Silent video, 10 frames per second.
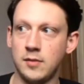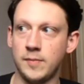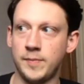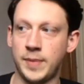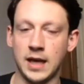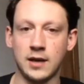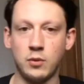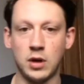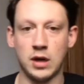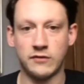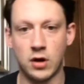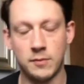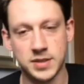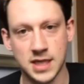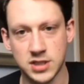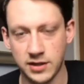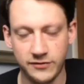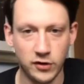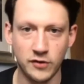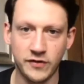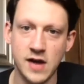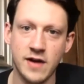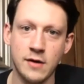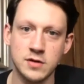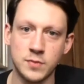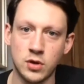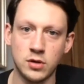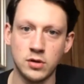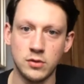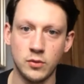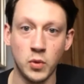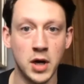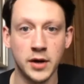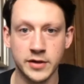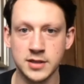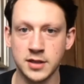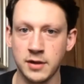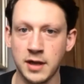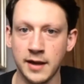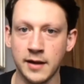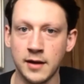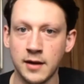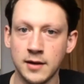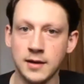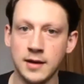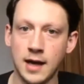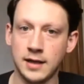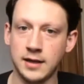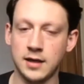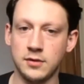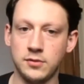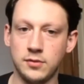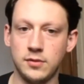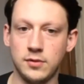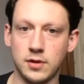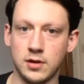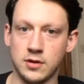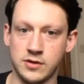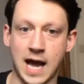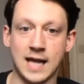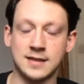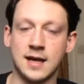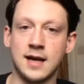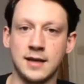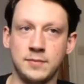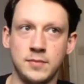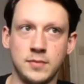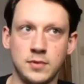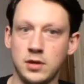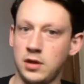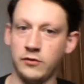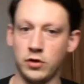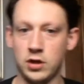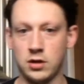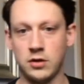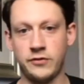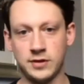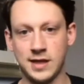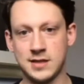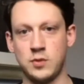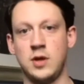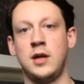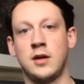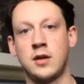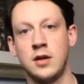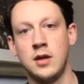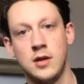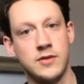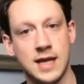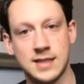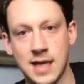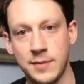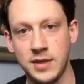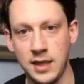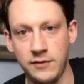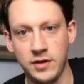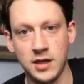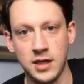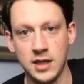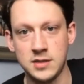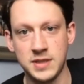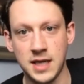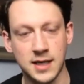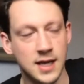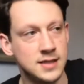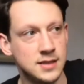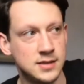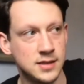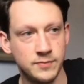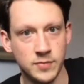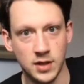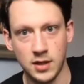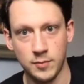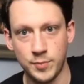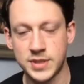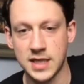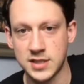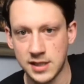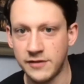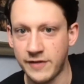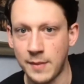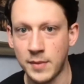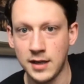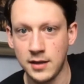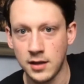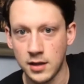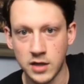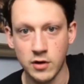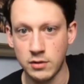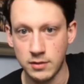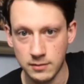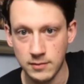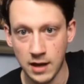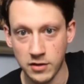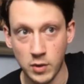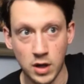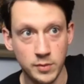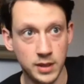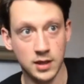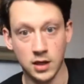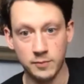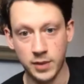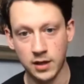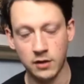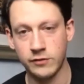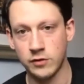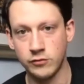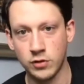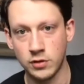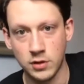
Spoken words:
be like, well, I've got potentially 4 or 5 hours more work to do here. And that time, you've already done a full day's work. That time in the evening, you need to be dedicating to potentially your family, your own health and well-being by going for a run,